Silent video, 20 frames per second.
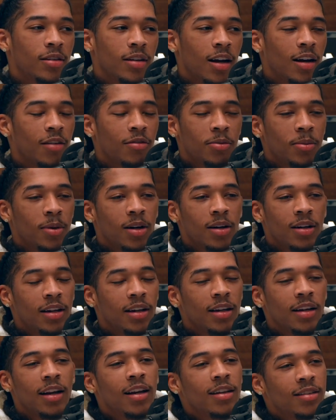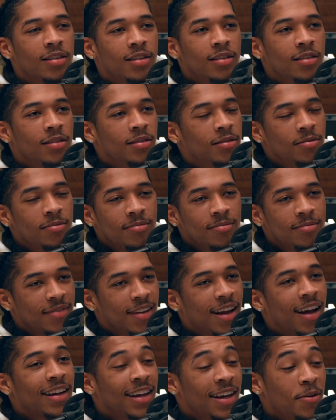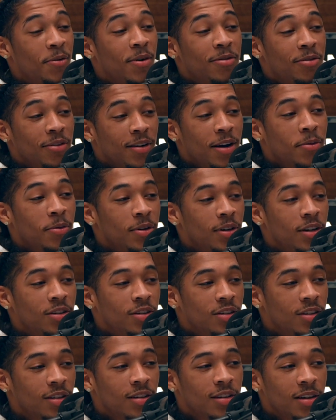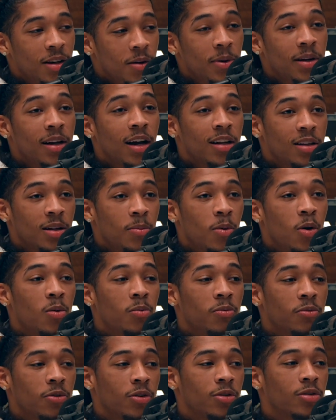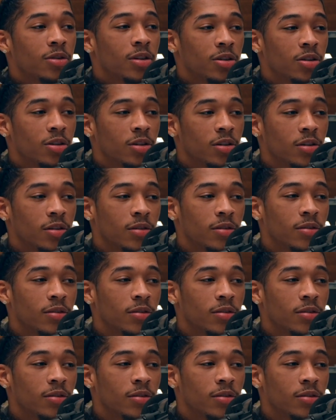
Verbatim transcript: Everybody, and that's I can't wait for that one this year. And we got them home first this year.